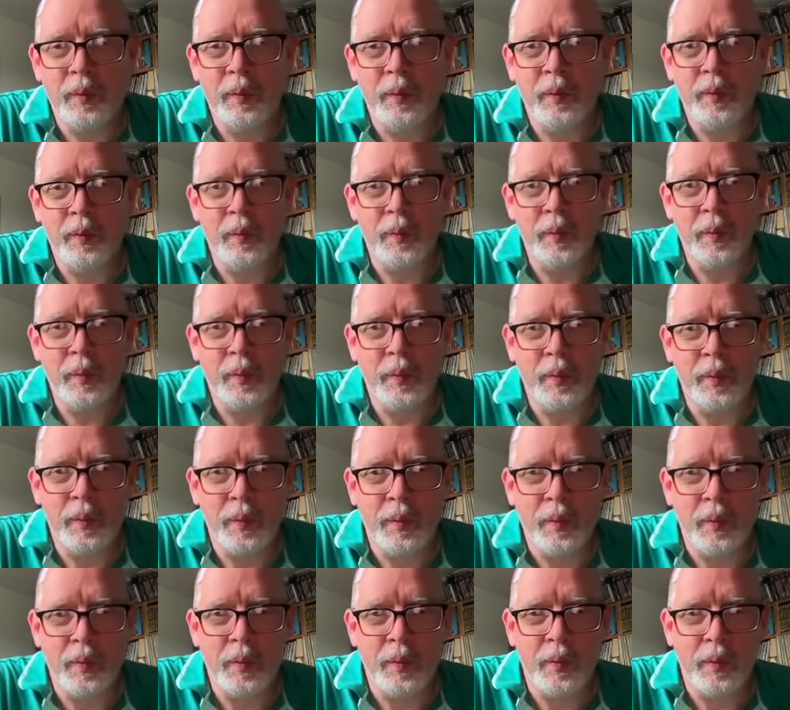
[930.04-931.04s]

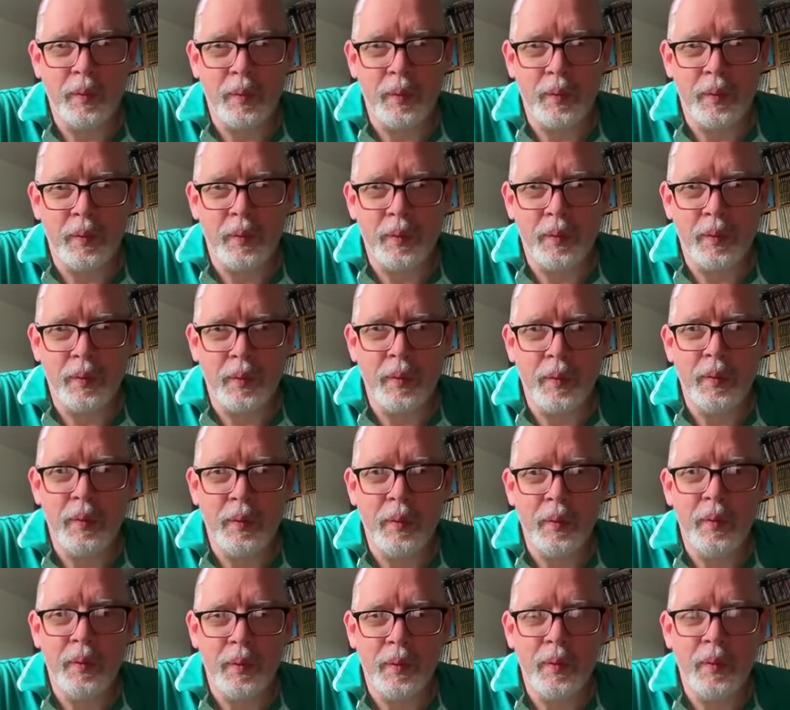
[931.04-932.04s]

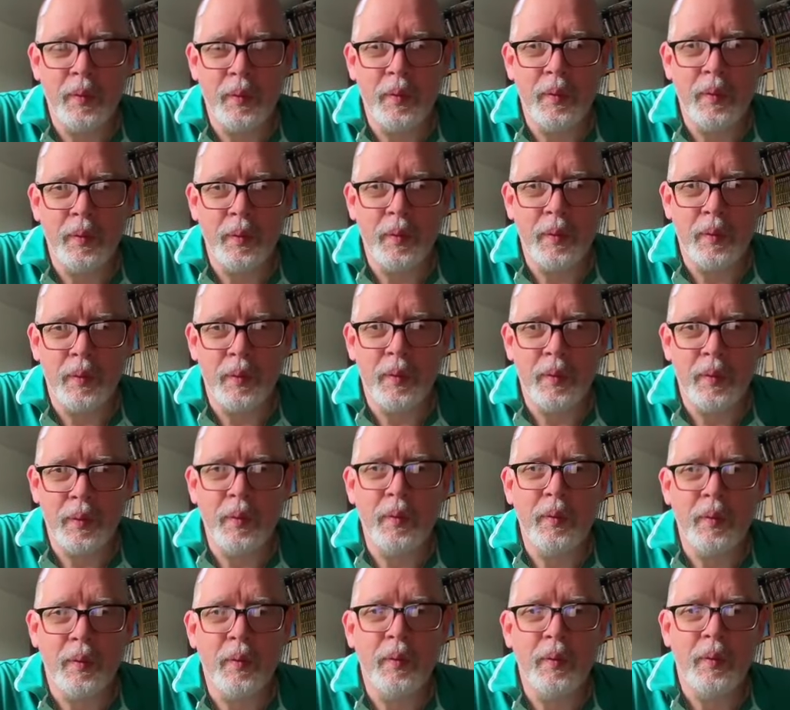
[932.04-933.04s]

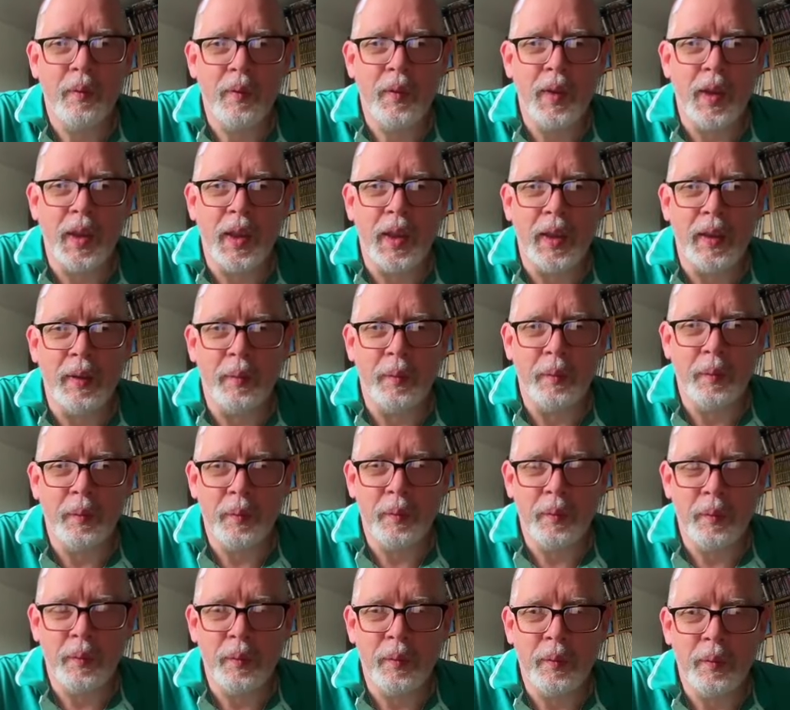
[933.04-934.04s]

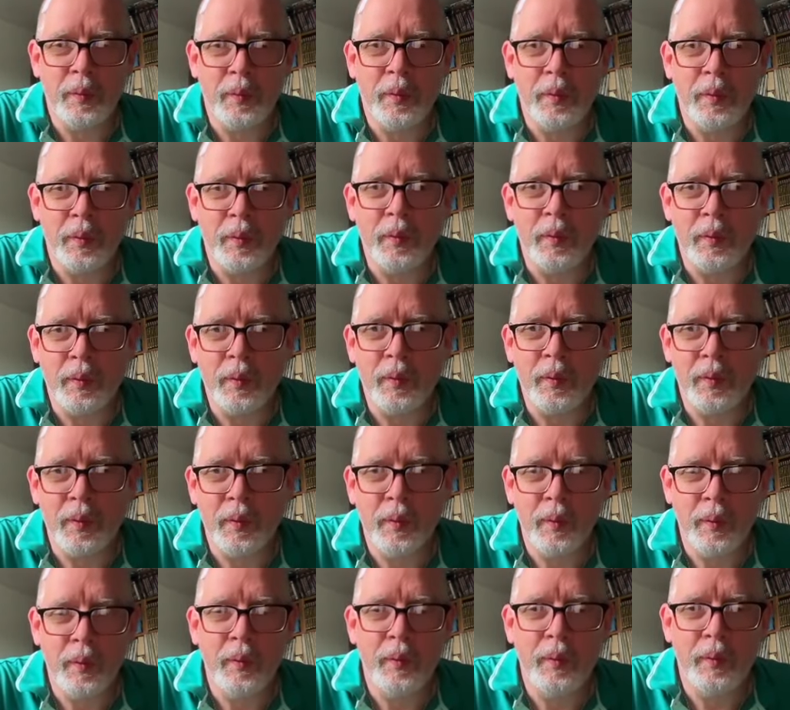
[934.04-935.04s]

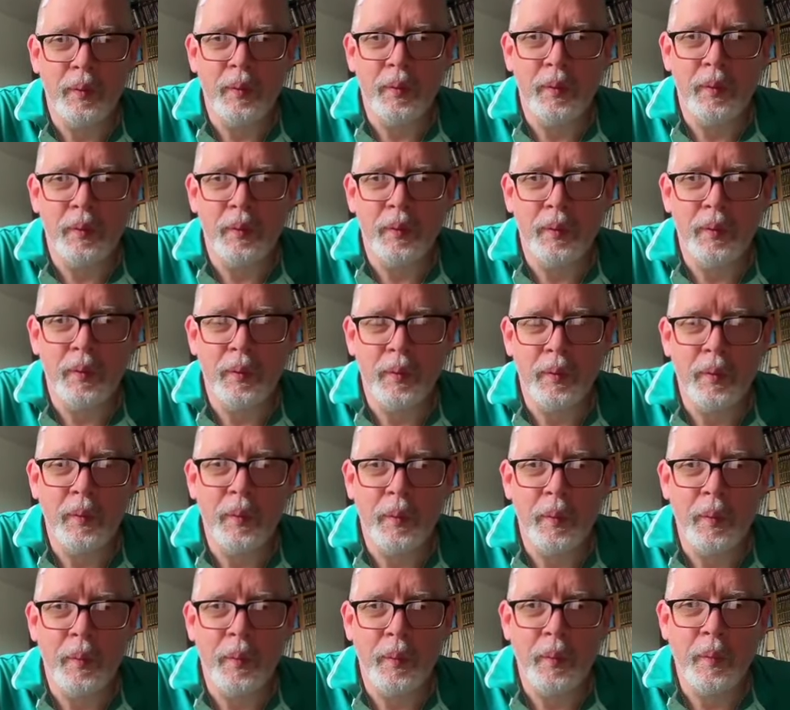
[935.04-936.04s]

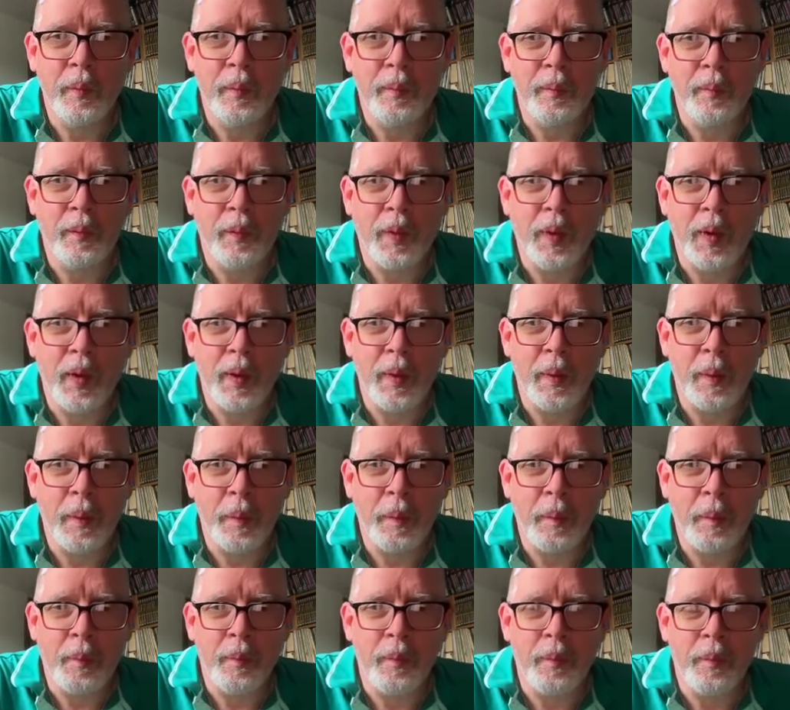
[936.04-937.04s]

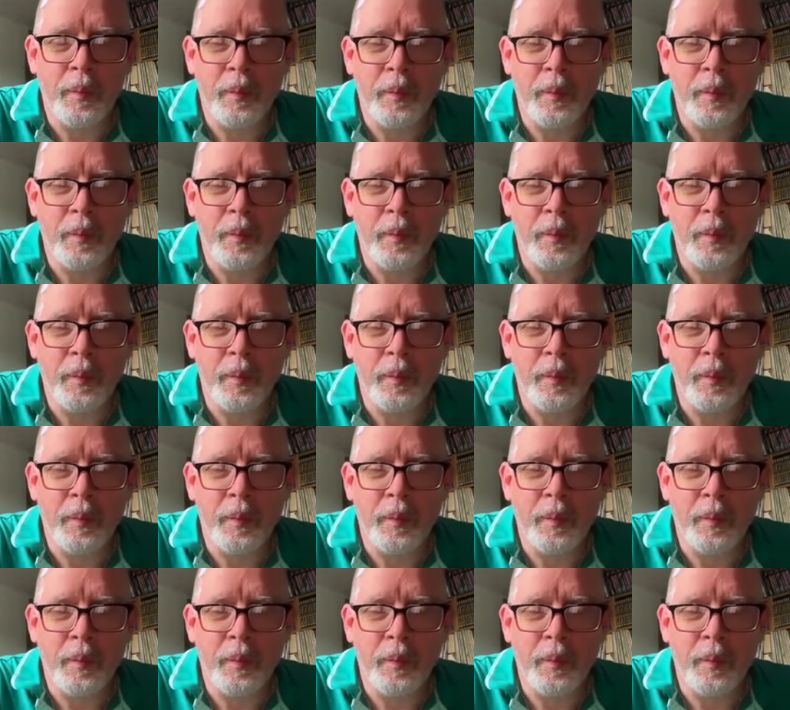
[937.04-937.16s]
(not speaking)